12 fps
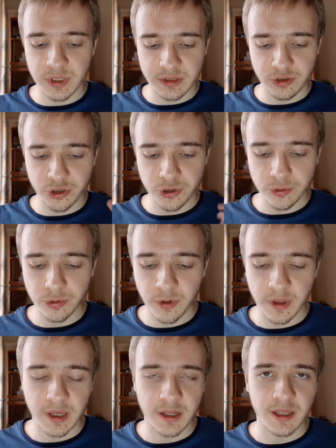ensure
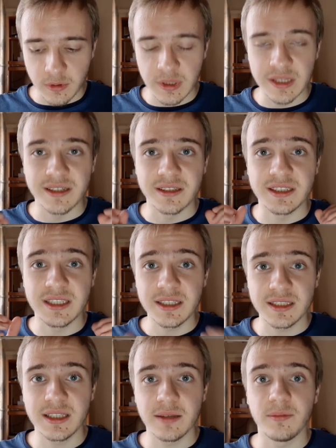that the
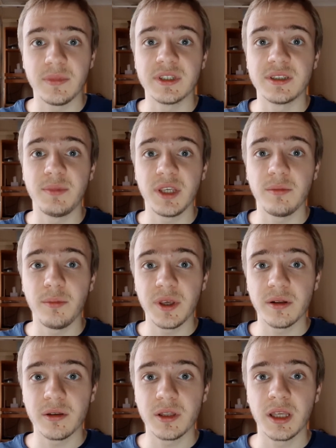system is being
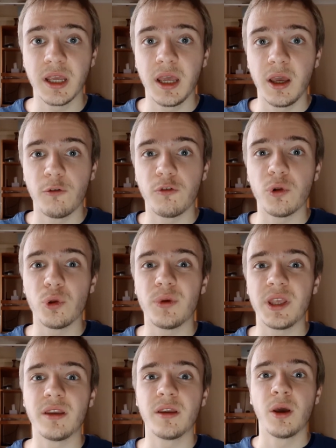built
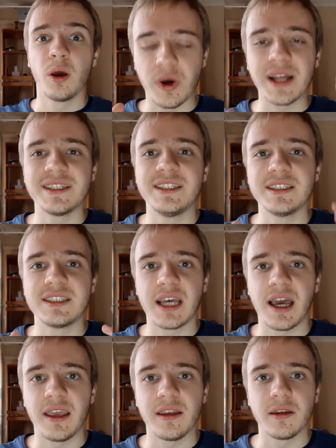following one
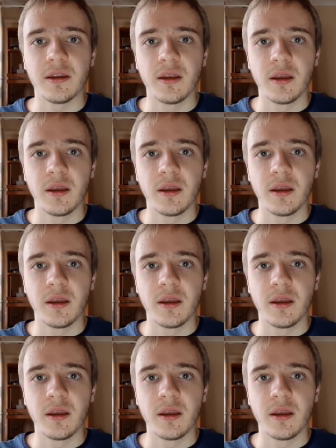design.